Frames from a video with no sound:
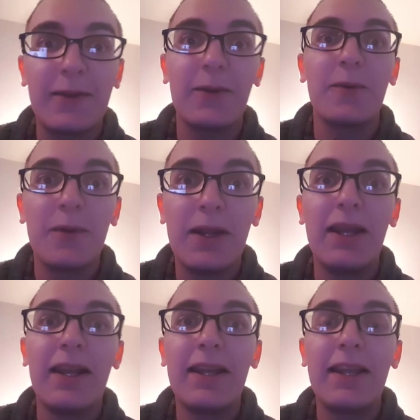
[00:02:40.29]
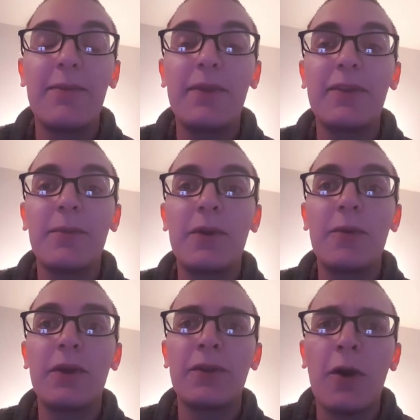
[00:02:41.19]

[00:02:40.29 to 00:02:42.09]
So give me some good ones.